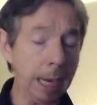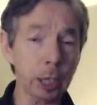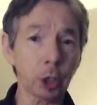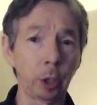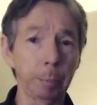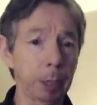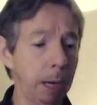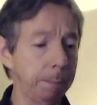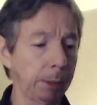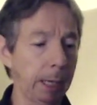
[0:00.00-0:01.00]
excerpt
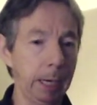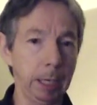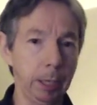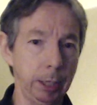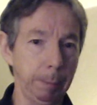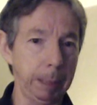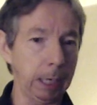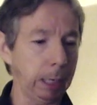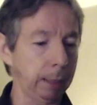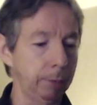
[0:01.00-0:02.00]
that I played in the
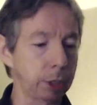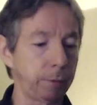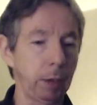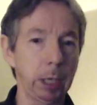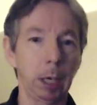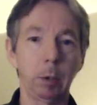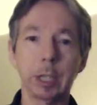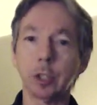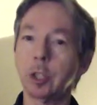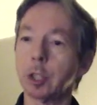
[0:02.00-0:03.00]
beginning of this video
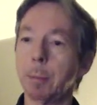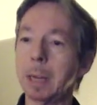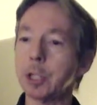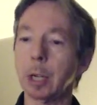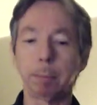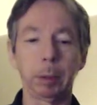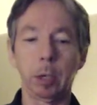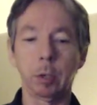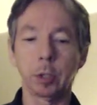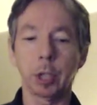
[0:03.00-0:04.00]
is just a basic
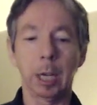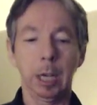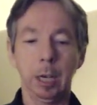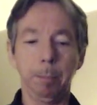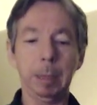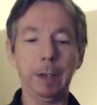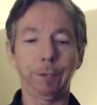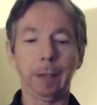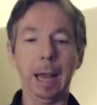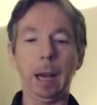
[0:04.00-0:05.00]
blues in B
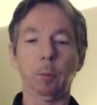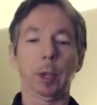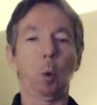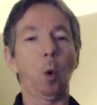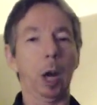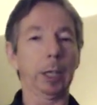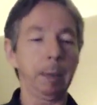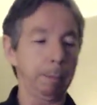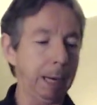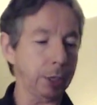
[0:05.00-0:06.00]
flat with a
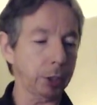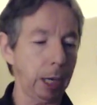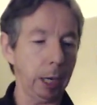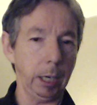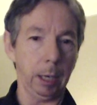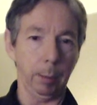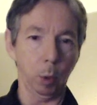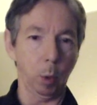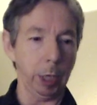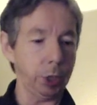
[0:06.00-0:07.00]
walking bass line.
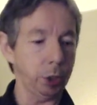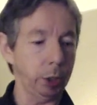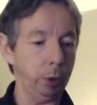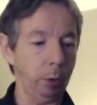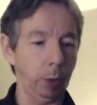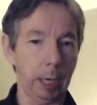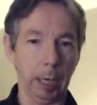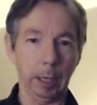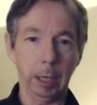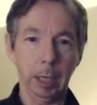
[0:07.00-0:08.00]
I'm going to
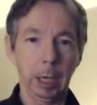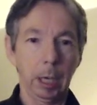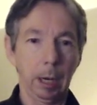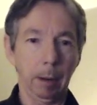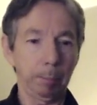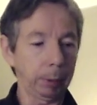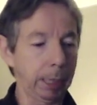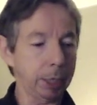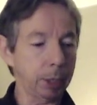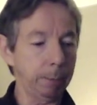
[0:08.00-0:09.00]

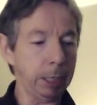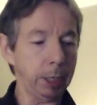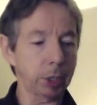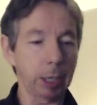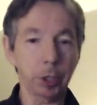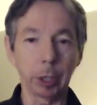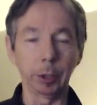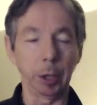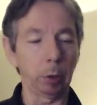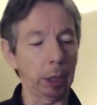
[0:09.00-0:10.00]
play some of these
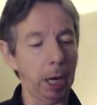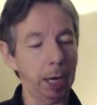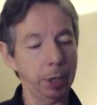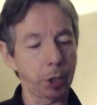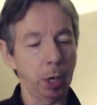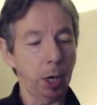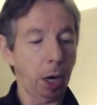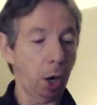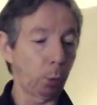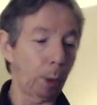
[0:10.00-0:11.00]
single note lines
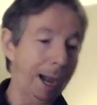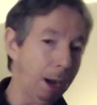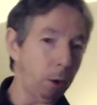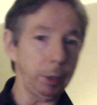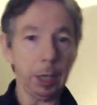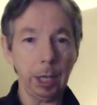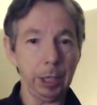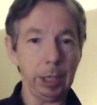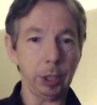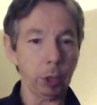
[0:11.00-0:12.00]
around
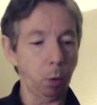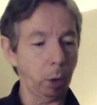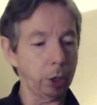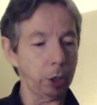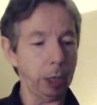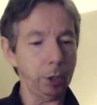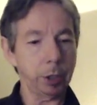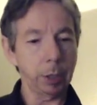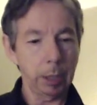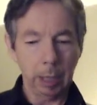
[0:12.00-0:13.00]
these chord
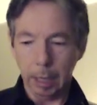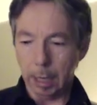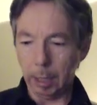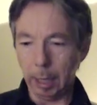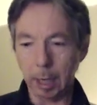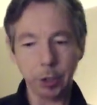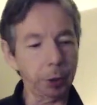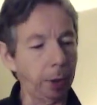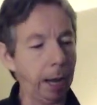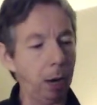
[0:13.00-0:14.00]
changes. I'll
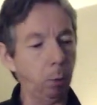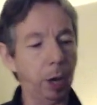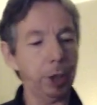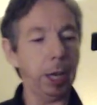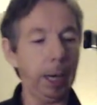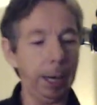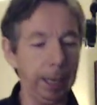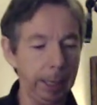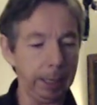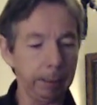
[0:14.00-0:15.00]
start out with
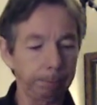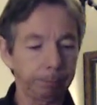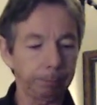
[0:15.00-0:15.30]
a